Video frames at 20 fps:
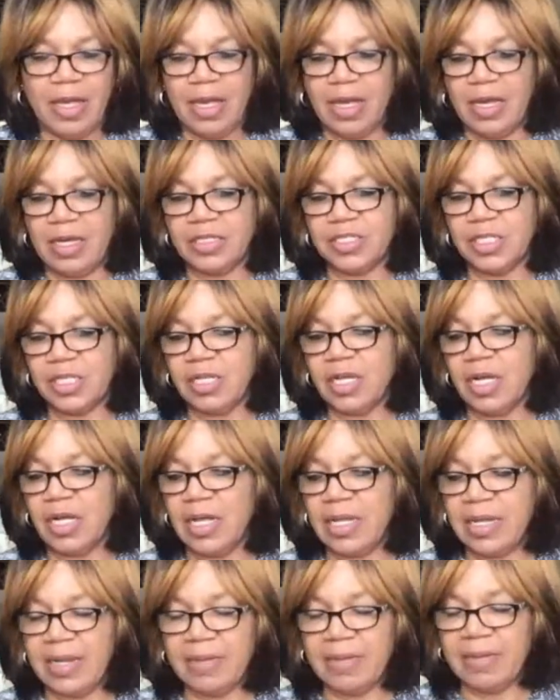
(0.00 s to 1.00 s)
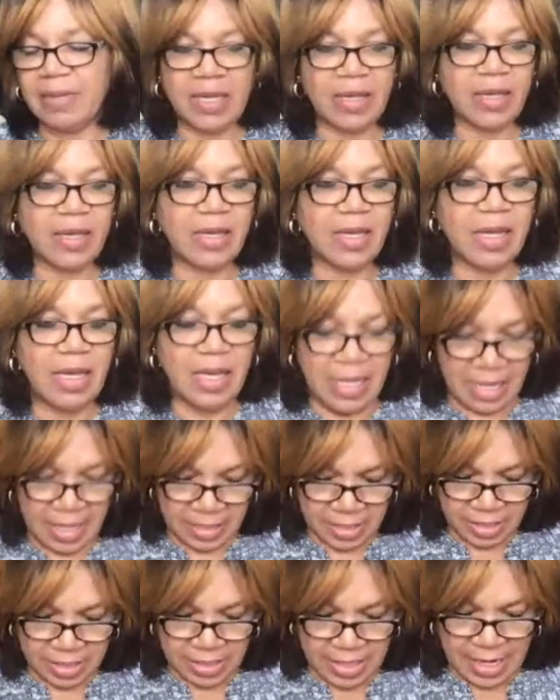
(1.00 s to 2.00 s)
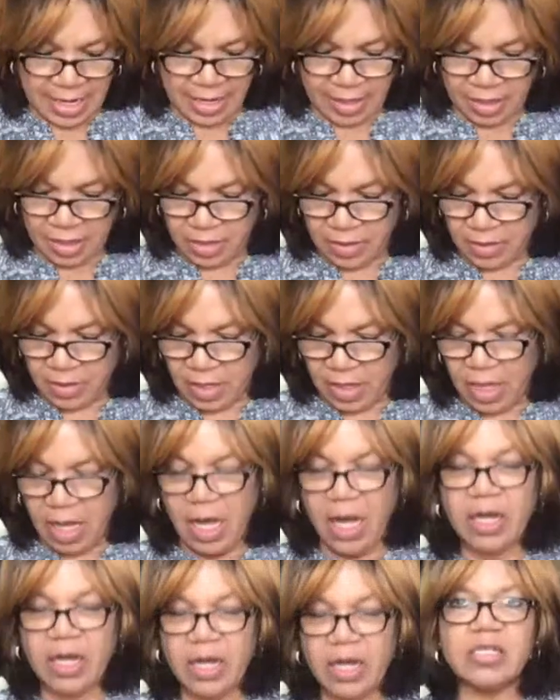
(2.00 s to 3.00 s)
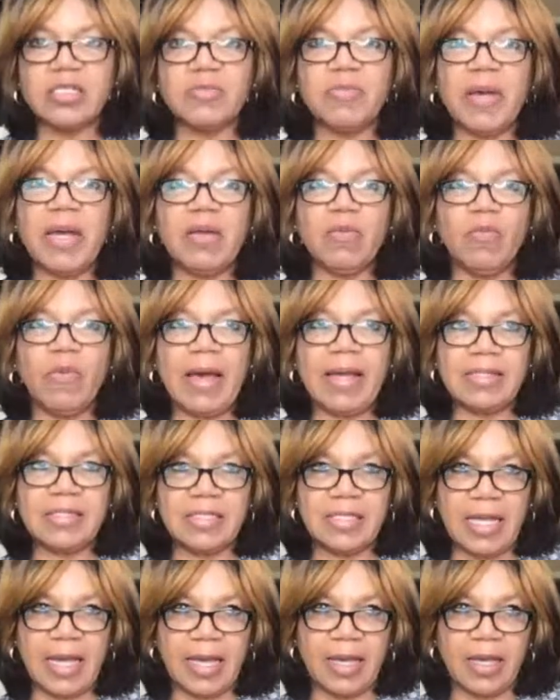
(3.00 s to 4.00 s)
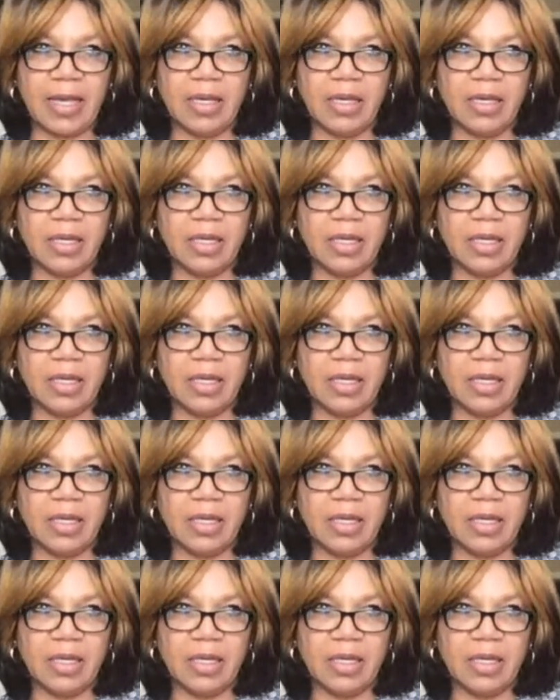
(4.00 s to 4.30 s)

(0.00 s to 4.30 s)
And she called on me and she like, how do you spell Wednesday?